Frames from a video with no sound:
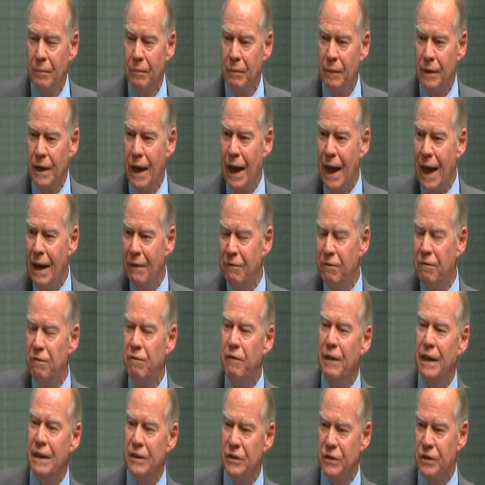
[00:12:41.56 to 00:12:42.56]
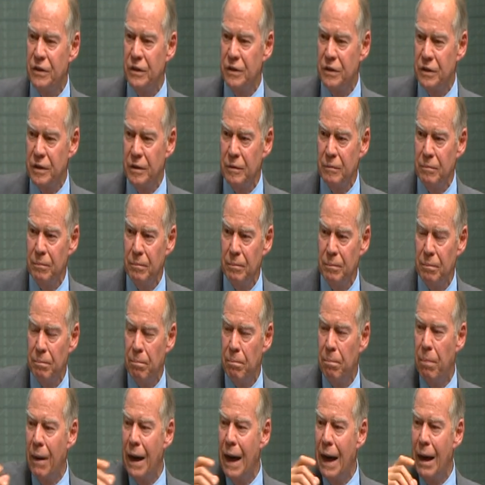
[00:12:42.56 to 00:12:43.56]
guard fences and
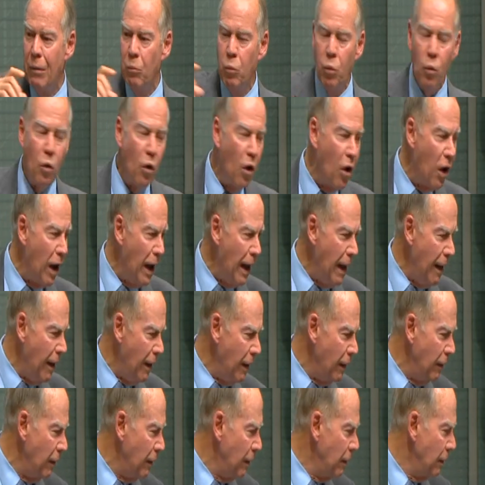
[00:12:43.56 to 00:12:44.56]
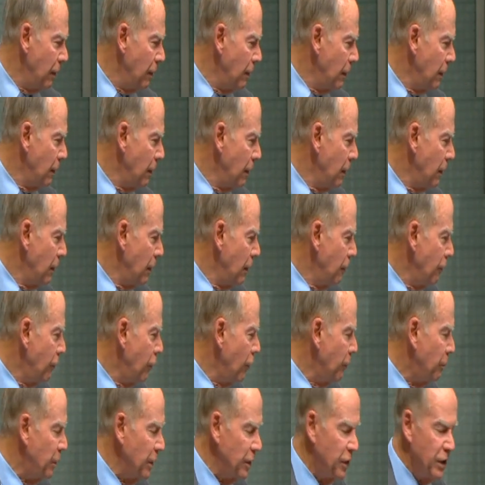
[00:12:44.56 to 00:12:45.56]
barbed wire
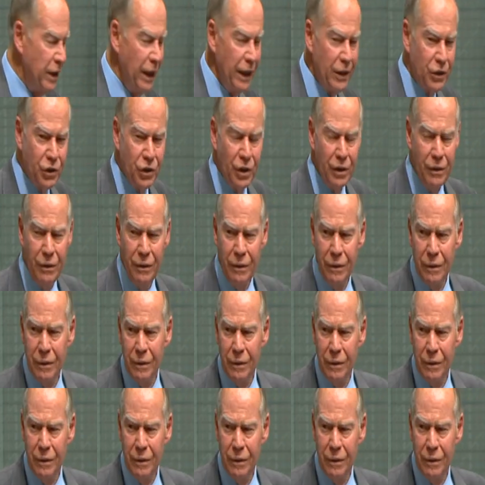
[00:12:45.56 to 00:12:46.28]
for protection.